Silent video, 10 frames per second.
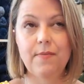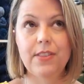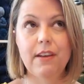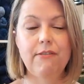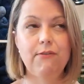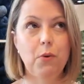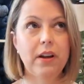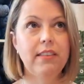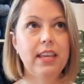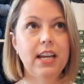The
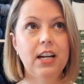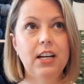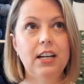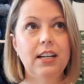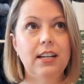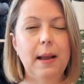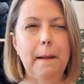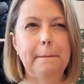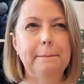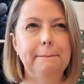fourth year,
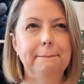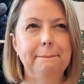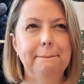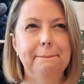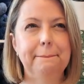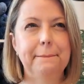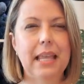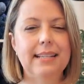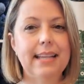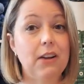
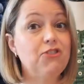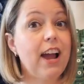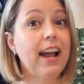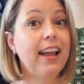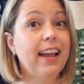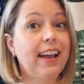Soundtrack.